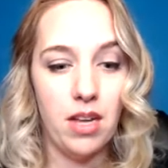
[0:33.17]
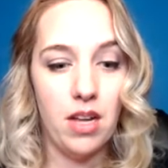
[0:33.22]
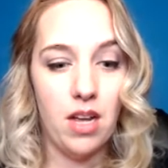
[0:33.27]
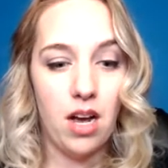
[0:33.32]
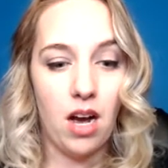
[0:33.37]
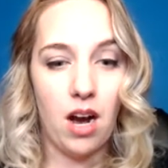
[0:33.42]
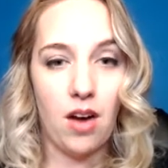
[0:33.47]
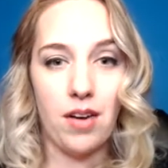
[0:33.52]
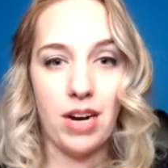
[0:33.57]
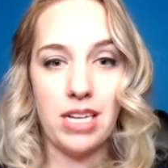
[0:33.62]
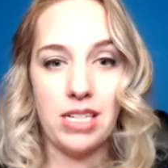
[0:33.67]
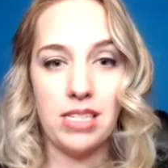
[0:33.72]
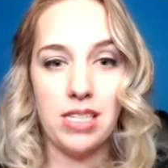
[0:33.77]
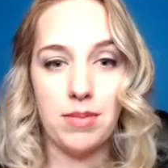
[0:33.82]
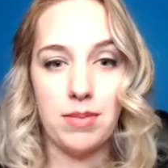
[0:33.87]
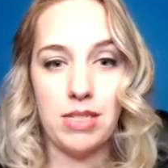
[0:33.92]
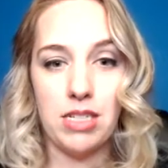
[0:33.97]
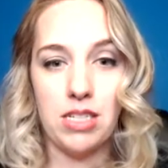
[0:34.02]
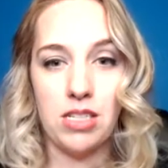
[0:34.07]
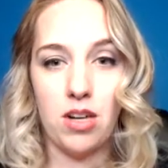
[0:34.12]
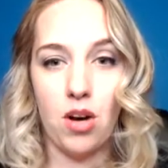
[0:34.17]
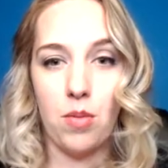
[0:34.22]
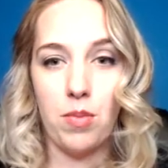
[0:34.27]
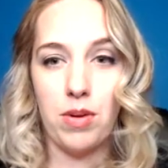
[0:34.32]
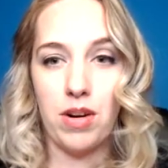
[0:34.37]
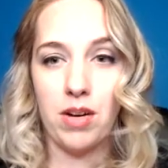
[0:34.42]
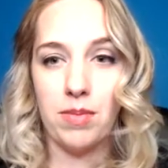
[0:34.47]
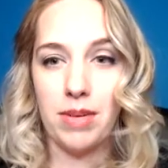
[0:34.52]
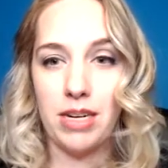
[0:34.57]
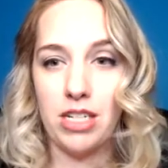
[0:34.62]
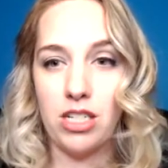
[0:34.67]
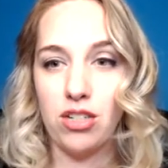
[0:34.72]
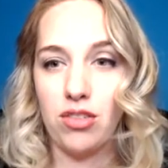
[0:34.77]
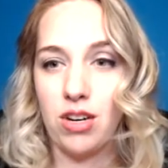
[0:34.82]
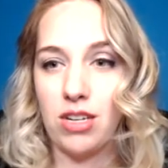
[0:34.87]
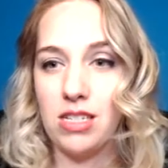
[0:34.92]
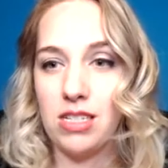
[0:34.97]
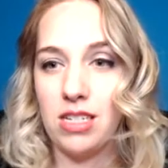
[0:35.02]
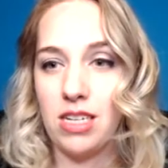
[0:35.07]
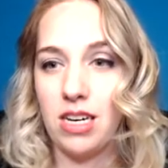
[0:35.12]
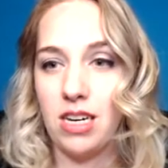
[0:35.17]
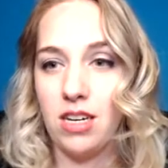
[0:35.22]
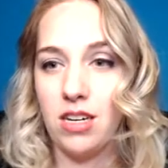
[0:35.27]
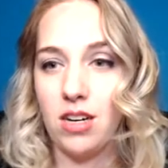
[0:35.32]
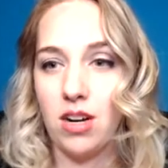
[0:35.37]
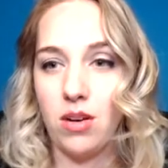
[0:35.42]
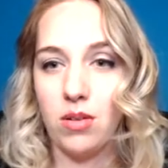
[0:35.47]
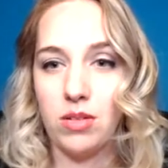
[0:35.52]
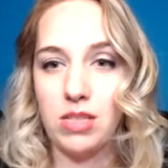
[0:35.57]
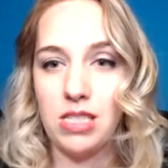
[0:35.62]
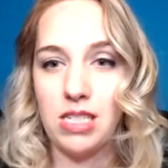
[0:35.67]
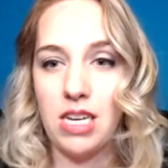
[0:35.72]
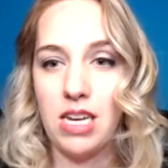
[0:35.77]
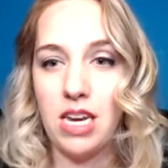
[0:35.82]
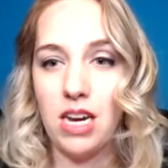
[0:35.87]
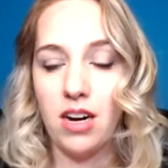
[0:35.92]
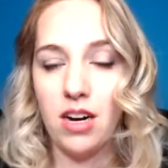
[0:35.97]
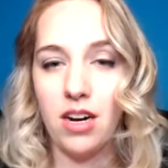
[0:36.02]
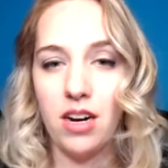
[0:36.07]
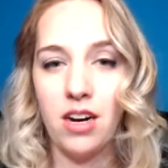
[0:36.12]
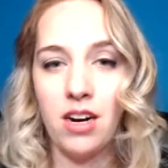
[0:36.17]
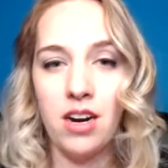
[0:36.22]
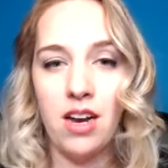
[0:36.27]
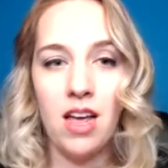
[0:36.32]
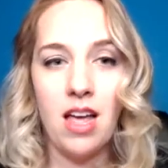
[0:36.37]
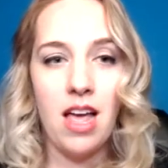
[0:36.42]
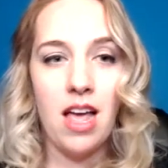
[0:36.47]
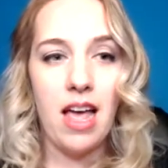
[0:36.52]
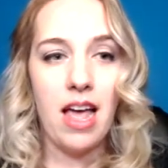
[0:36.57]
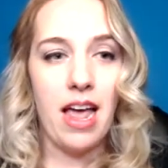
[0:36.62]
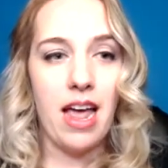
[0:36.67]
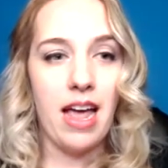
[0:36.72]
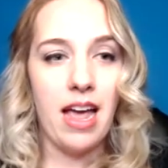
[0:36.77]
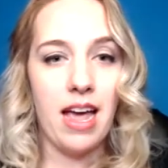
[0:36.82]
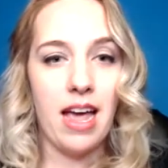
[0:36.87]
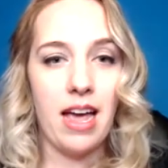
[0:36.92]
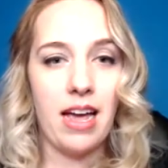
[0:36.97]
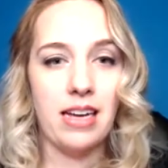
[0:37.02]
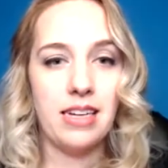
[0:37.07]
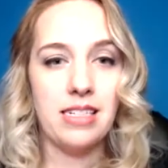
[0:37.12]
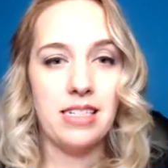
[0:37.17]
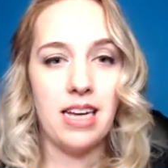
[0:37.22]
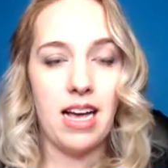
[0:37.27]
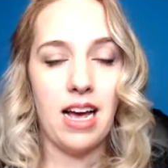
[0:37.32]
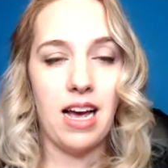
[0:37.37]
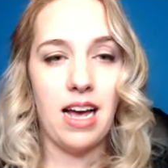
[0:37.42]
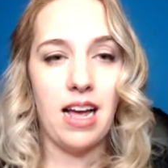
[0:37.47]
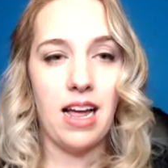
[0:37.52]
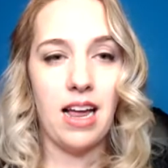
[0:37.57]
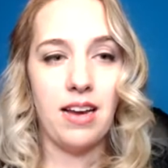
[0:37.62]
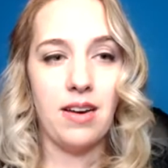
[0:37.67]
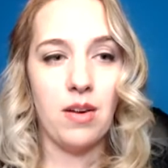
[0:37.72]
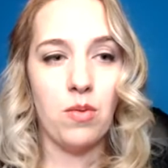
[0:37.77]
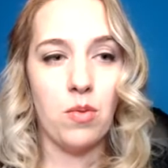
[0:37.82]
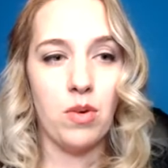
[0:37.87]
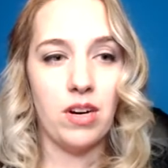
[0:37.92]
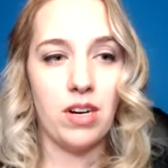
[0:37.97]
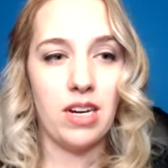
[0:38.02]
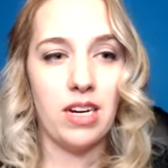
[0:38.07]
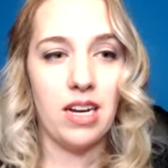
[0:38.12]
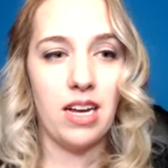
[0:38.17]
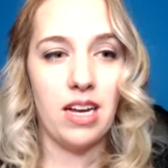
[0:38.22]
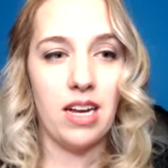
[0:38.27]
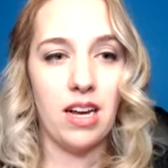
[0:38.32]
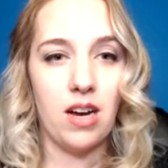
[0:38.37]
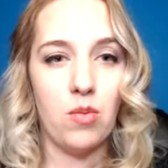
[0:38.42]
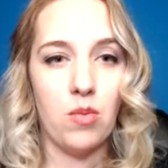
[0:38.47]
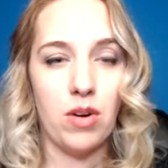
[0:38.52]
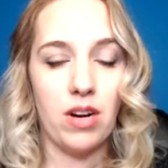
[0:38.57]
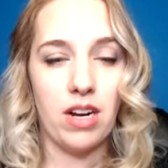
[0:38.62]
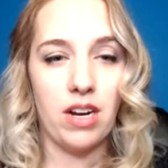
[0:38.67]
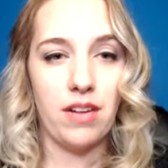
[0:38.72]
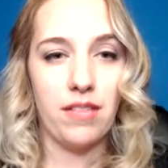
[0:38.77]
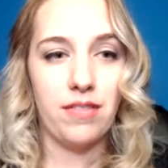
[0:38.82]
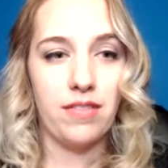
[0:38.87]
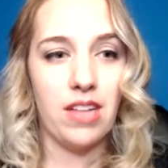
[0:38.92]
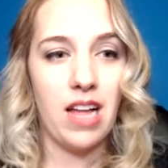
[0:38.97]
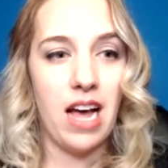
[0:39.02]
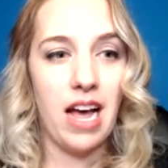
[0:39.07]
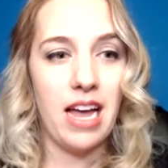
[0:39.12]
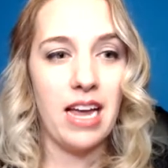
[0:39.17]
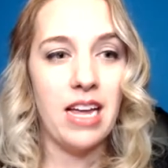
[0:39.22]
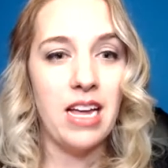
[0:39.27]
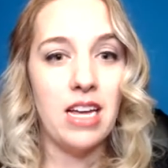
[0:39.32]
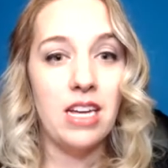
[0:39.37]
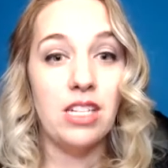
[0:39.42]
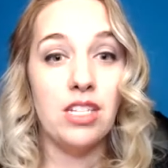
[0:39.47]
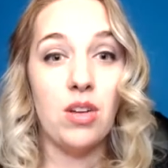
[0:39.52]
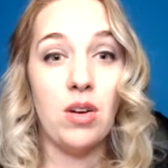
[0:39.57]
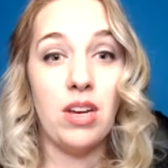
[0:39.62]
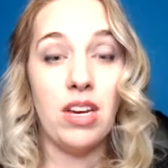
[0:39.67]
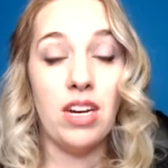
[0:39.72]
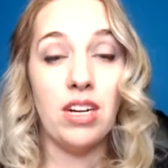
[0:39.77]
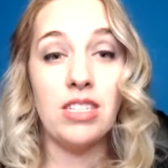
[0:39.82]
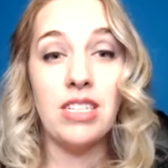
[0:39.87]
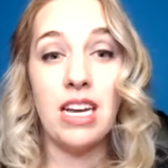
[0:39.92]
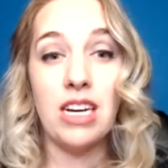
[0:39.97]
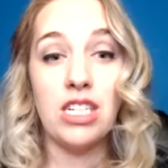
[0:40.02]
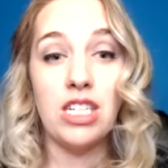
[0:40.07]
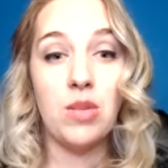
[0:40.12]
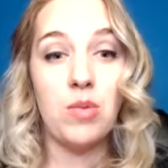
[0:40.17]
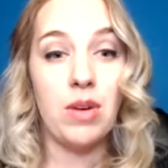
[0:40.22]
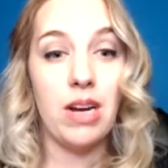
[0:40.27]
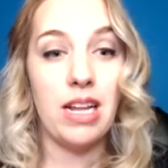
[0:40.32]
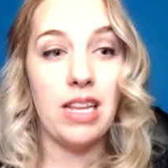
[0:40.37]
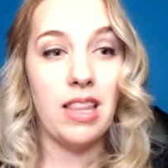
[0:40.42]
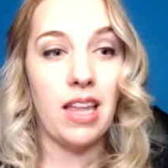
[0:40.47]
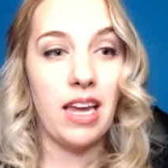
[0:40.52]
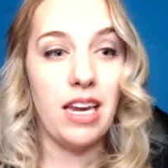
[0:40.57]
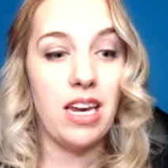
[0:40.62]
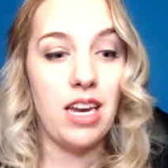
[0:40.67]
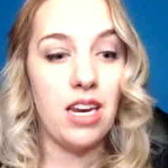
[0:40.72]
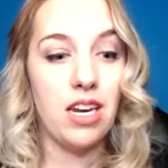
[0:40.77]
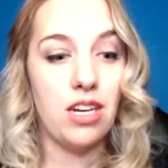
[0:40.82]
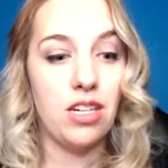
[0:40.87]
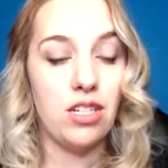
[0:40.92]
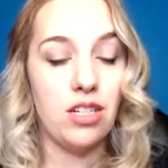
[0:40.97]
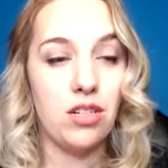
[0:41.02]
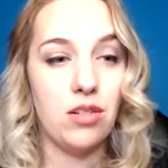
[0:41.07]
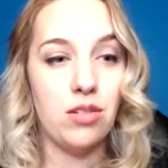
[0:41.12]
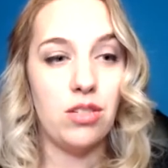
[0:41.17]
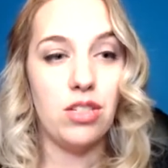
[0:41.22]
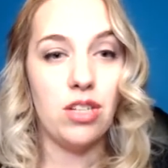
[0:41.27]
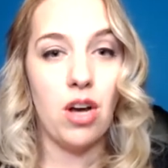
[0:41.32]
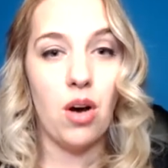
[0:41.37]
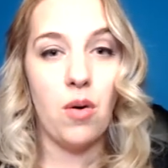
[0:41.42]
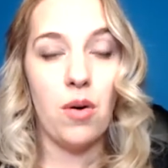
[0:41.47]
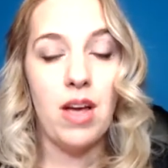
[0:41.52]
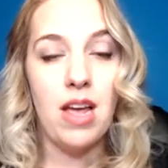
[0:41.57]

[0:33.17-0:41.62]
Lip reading: All right, so let me just open up my trusty notes here, and then we're gonna fly. So here's actually what I'd like you to do. So